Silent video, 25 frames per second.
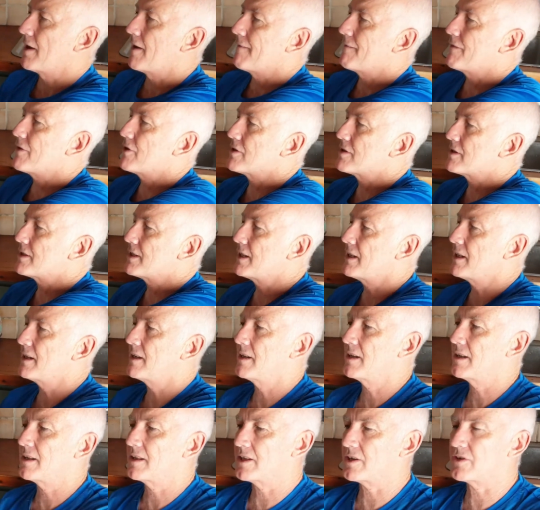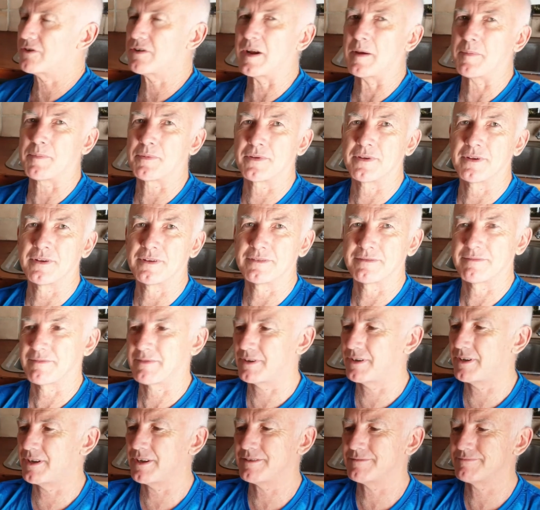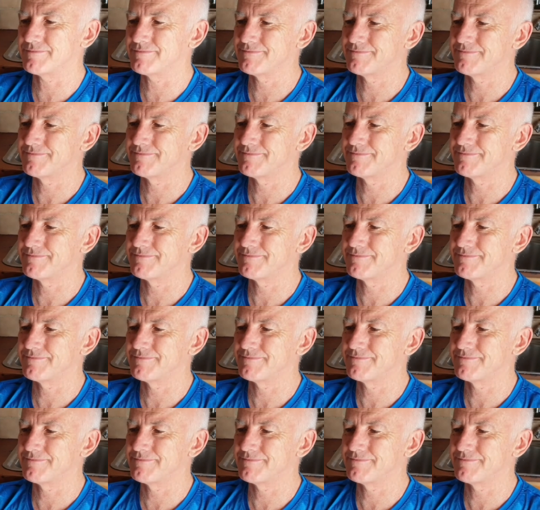Firstly, the traps. You know,